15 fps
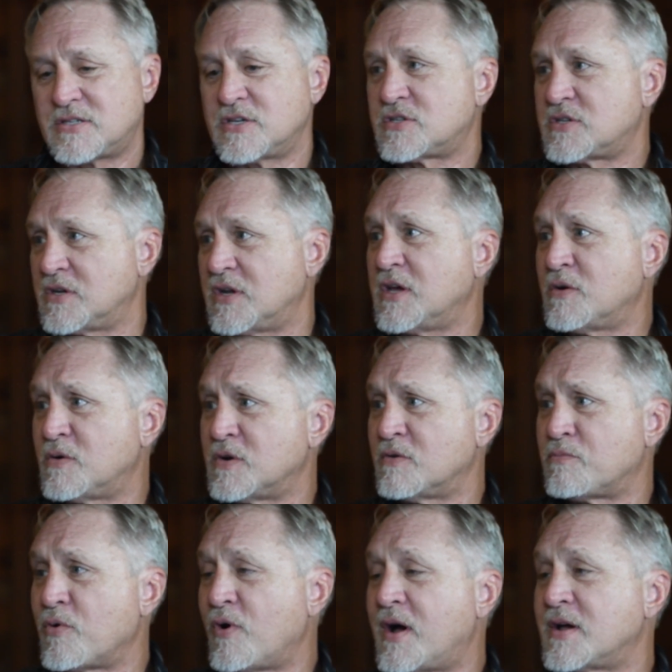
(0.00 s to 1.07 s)
It's just an
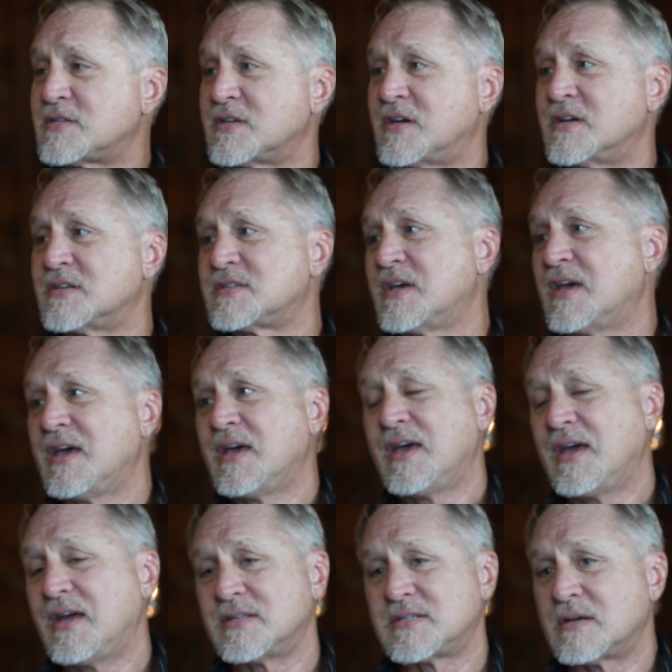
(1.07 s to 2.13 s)
iterative process.
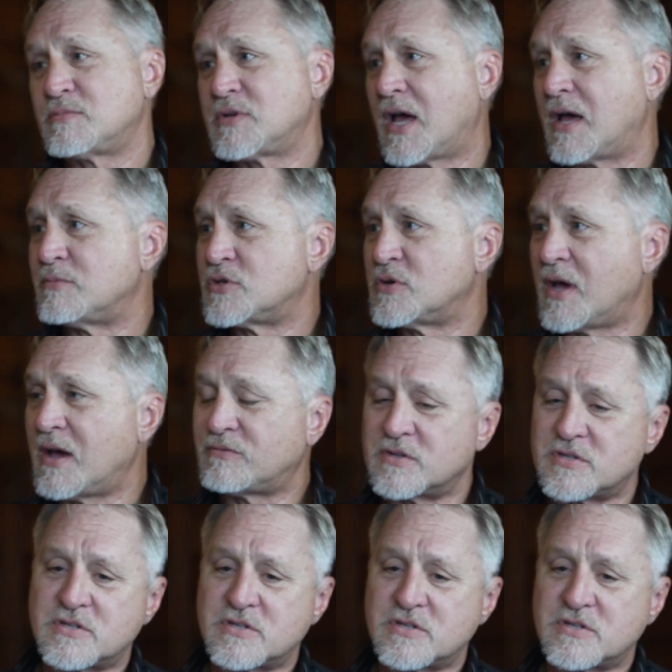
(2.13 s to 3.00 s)
And sometimes you have to